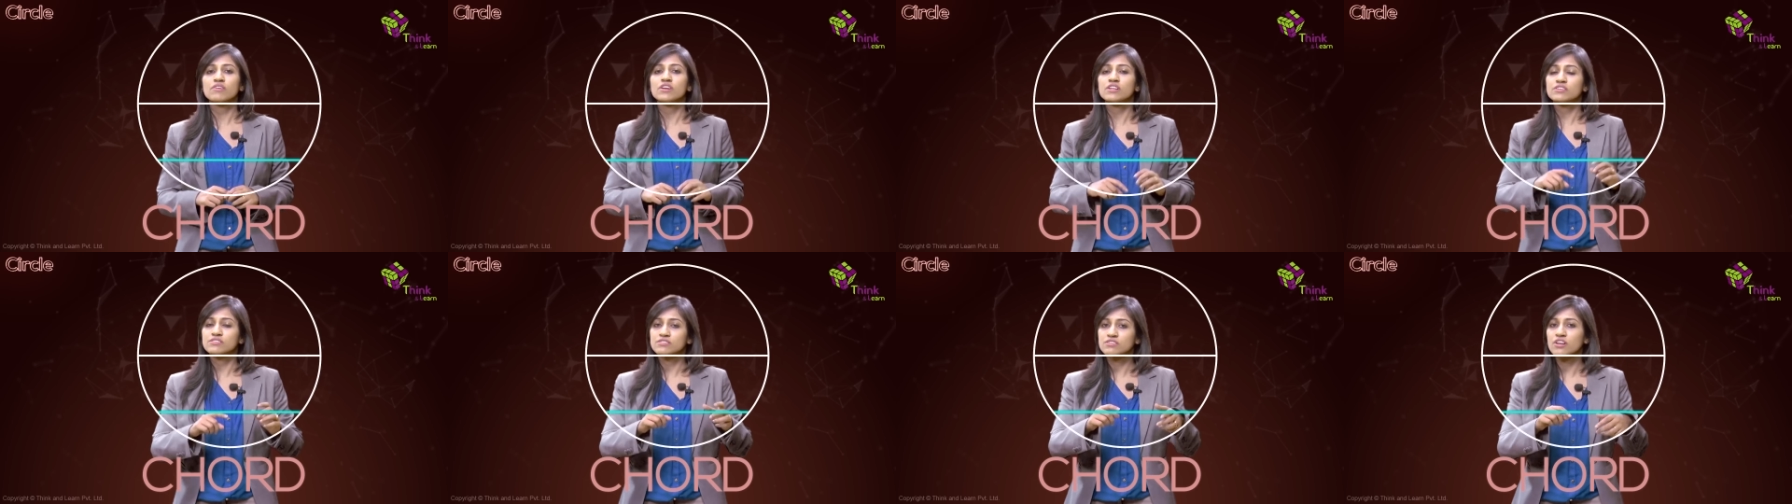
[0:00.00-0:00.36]

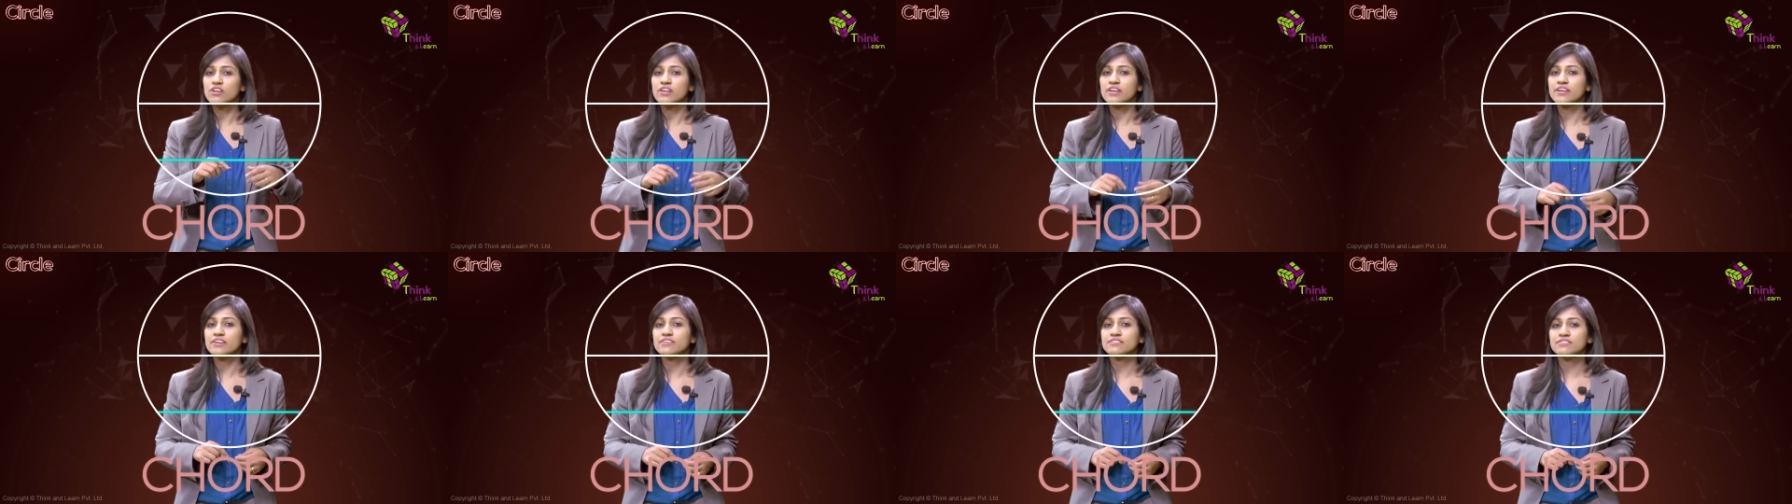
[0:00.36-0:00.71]
Well, it's
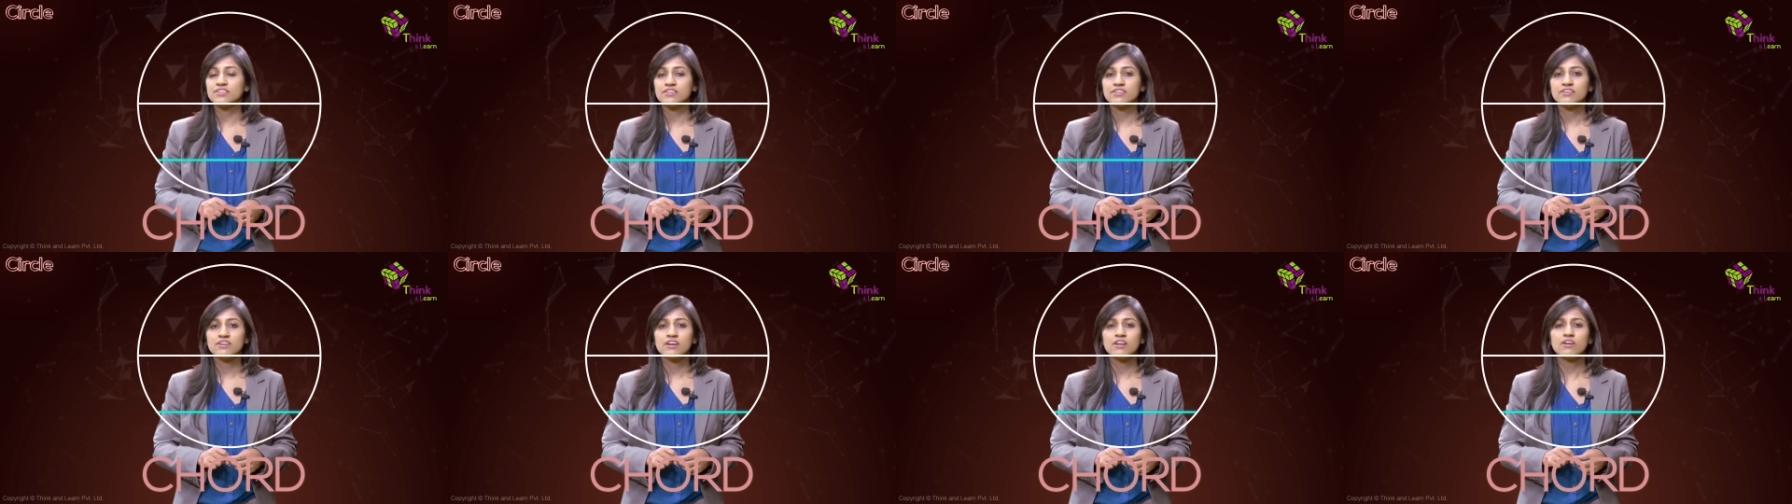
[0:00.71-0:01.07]
real
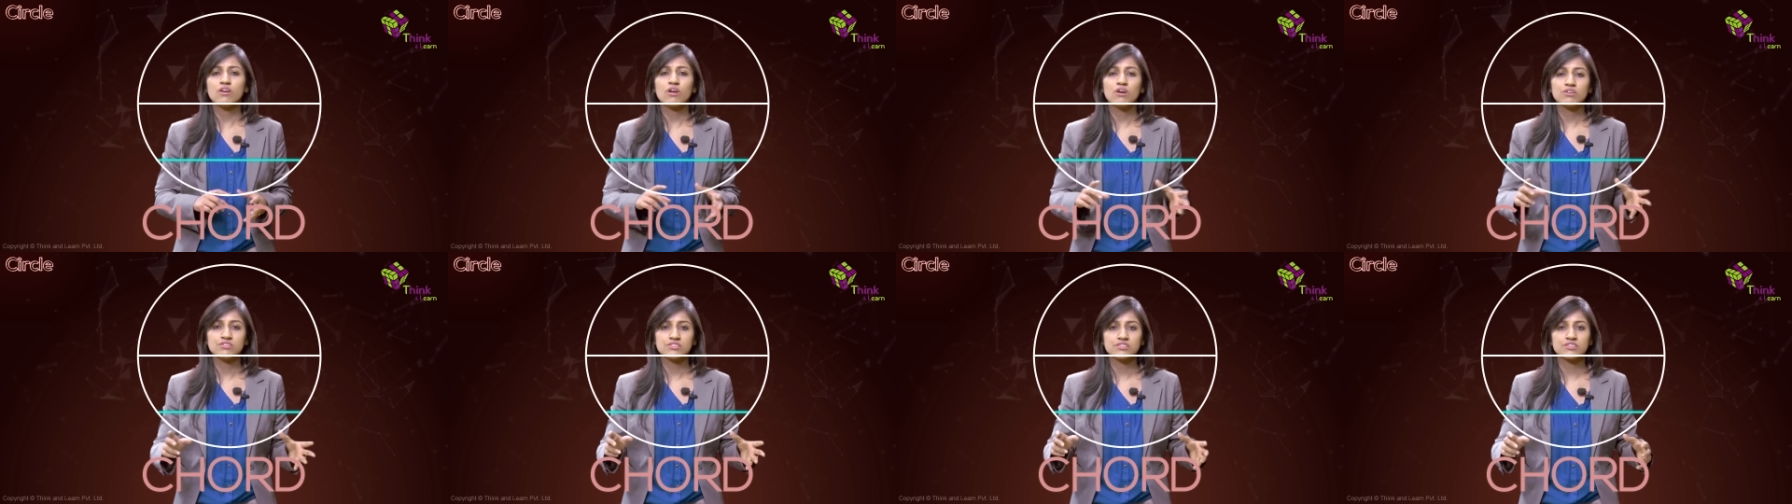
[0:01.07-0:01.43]
easy
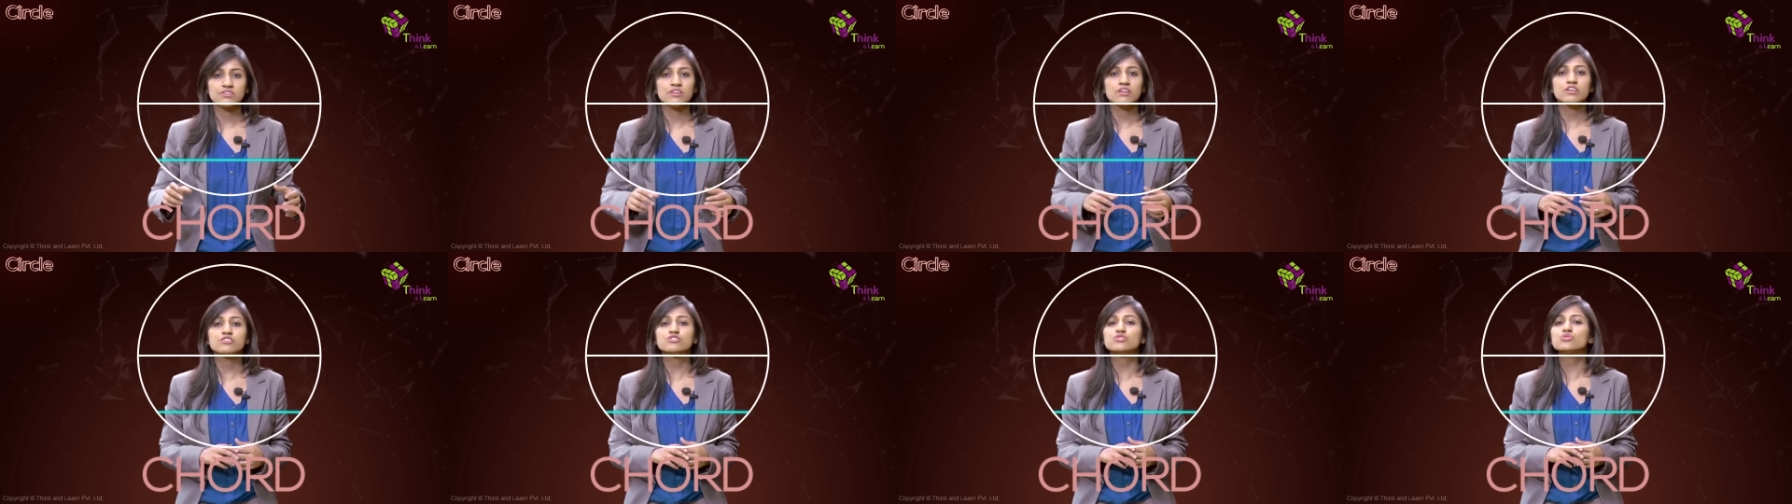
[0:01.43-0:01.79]
and
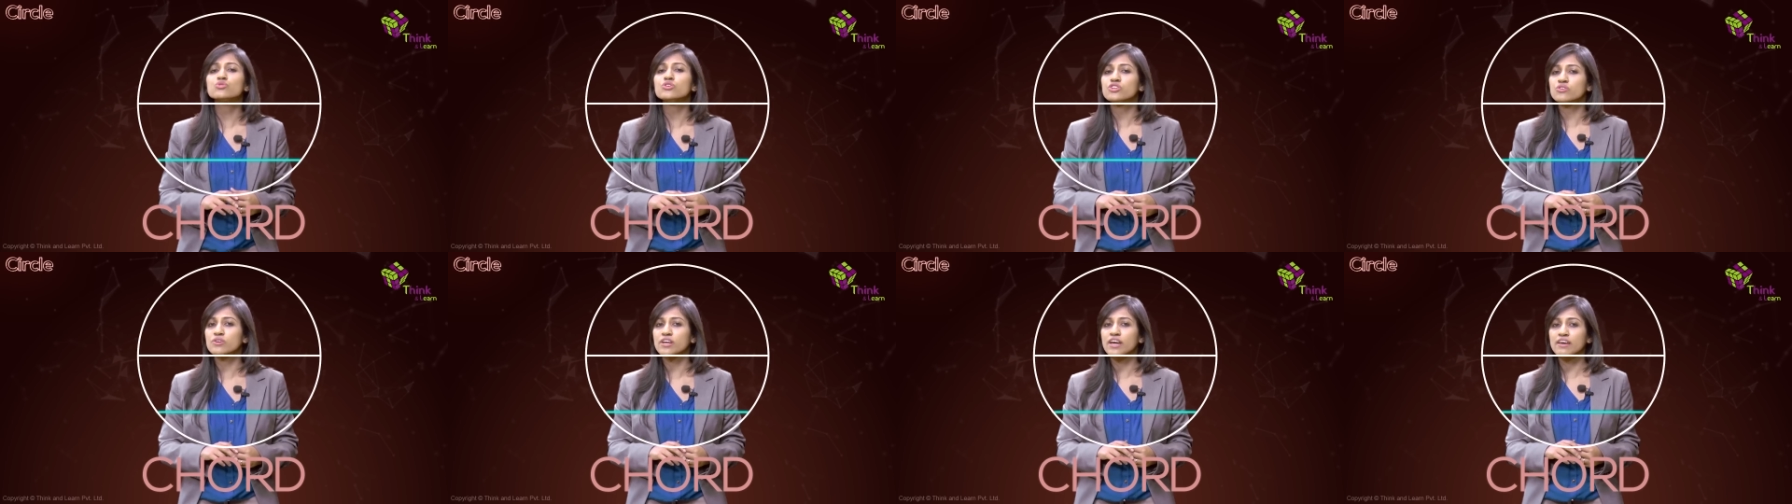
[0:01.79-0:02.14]
logical. Let's
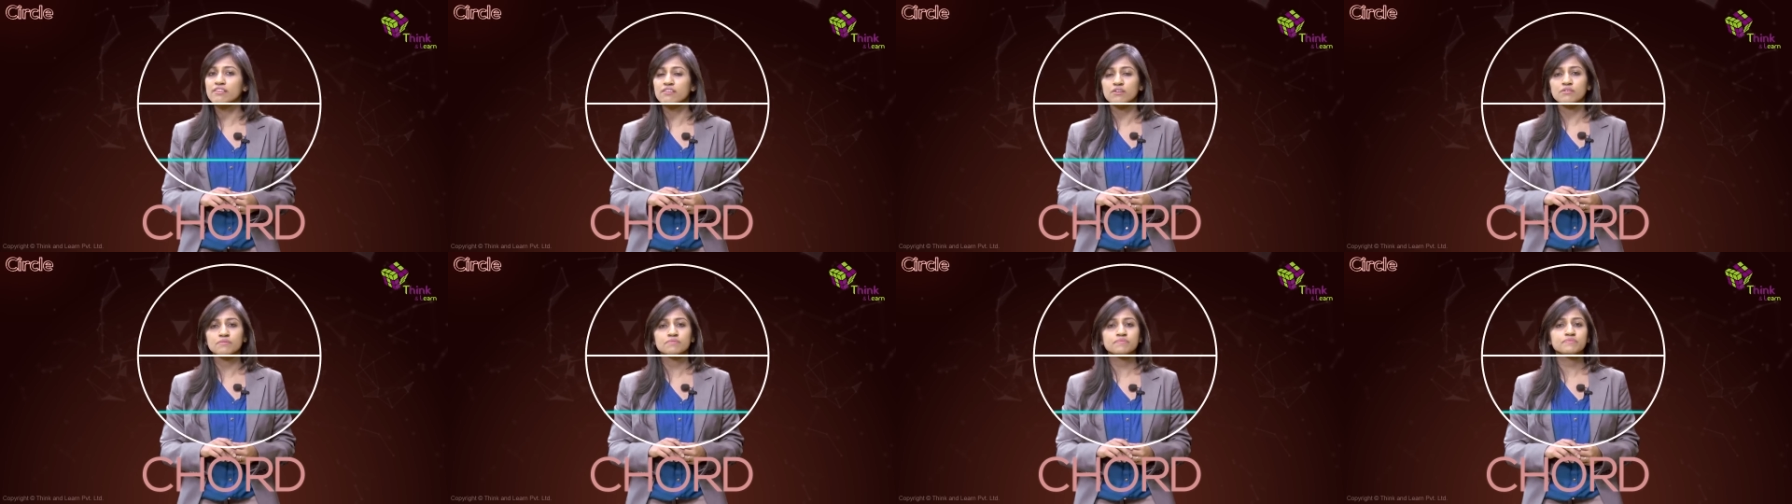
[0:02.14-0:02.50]
do it
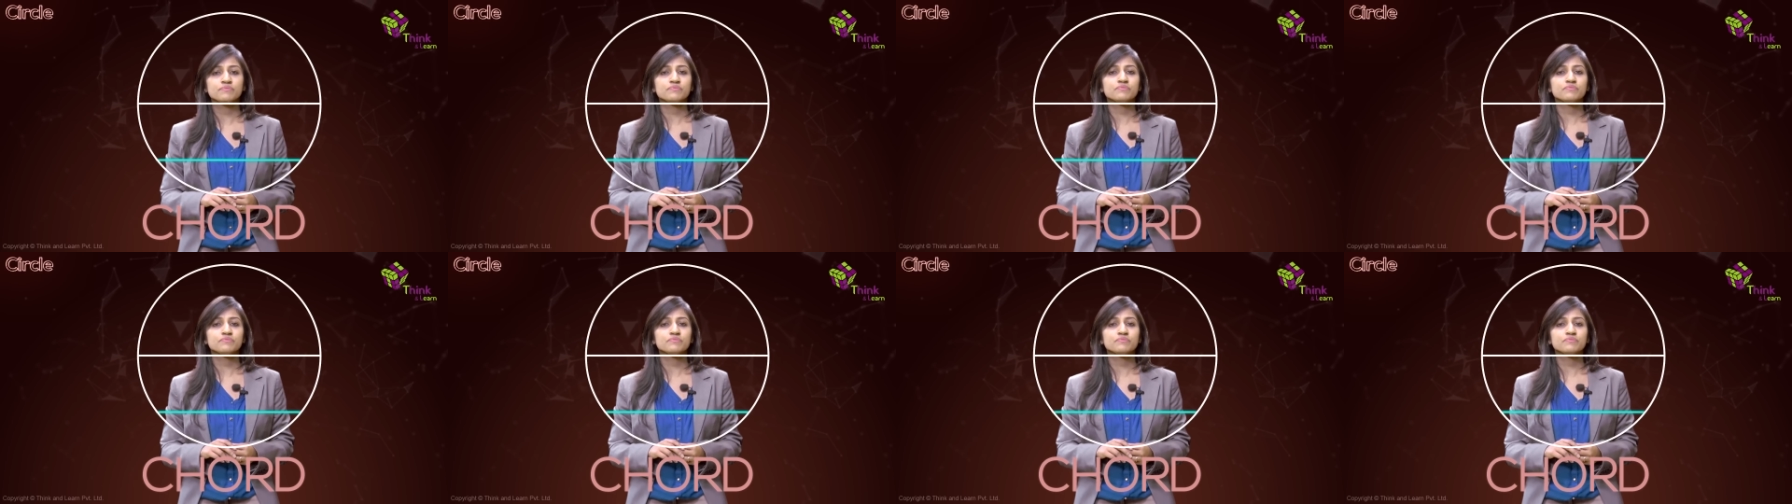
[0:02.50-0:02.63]
together.